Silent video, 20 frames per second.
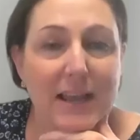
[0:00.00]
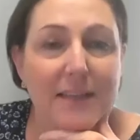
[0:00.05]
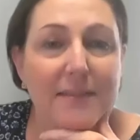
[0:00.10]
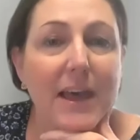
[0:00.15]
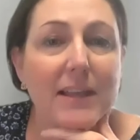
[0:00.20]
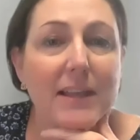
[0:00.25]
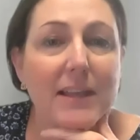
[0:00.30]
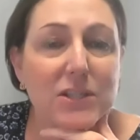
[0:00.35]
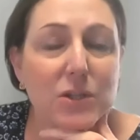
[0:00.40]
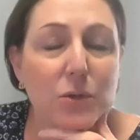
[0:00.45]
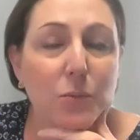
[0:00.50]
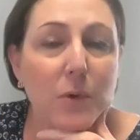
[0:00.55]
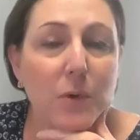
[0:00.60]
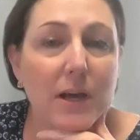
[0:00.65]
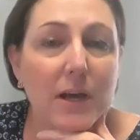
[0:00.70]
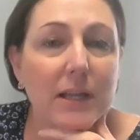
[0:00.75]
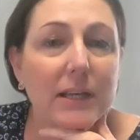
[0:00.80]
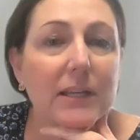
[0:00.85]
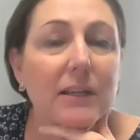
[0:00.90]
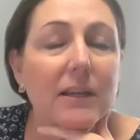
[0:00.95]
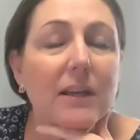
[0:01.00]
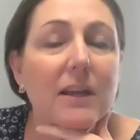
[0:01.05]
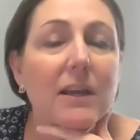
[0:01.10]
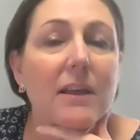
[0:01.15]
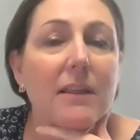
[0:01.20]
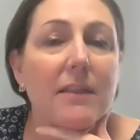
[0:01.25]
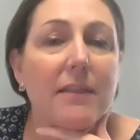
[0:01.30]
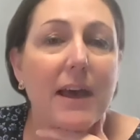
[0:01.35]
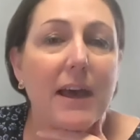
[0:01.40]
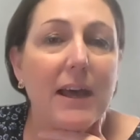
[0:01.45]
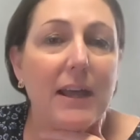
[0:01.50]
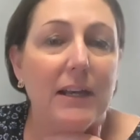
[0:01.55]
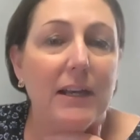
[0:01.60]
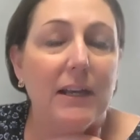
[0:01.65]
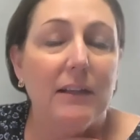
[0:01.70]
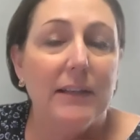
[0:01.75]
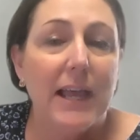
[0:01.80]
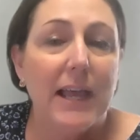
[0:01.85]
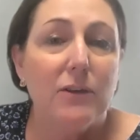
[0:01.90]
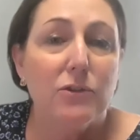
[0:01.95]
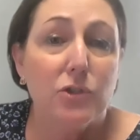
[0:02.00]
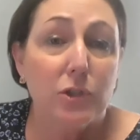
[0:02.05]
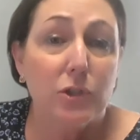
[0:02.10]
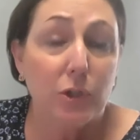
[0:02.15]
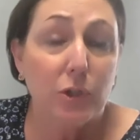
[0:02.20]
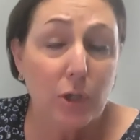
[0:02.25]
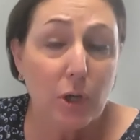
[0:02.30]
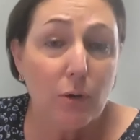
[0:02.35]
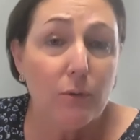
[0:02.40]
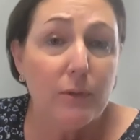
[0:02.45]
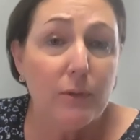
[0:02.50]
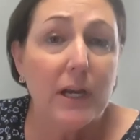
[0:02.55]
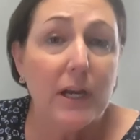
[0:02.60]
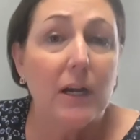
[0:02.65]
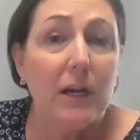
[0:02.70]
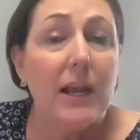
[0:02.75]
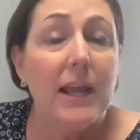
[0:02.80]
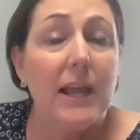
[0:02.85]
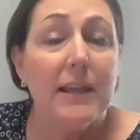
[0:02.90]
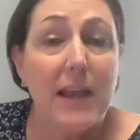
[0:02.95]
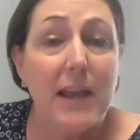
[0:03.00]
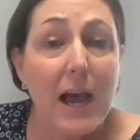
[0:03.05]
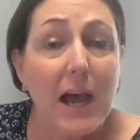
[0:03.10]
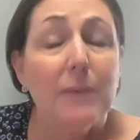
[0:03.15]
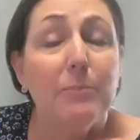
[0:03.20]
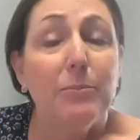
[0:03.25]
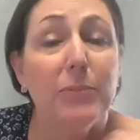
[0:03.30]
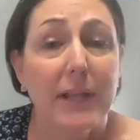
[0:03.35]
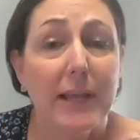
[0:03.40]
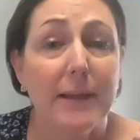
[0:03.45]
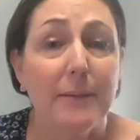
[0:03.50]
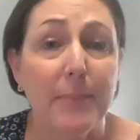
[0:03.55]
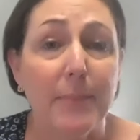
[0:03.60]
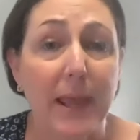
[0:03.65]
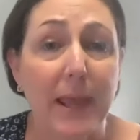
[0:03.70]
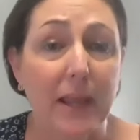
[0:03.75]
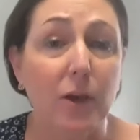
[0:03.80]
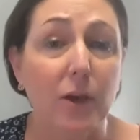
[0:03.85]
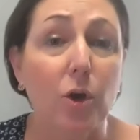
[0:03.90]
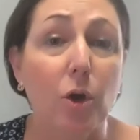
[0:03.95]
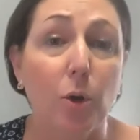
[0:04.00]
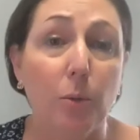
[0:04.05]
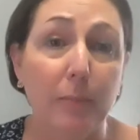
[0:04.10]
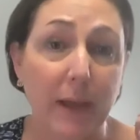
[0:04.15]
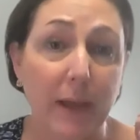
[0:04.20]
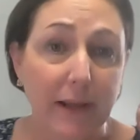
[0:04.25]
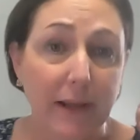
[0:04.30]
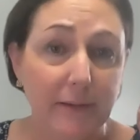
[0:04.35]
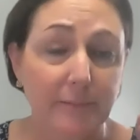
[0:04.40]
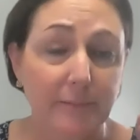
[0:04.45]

and that's the one that allows you to go there and not pay a copay.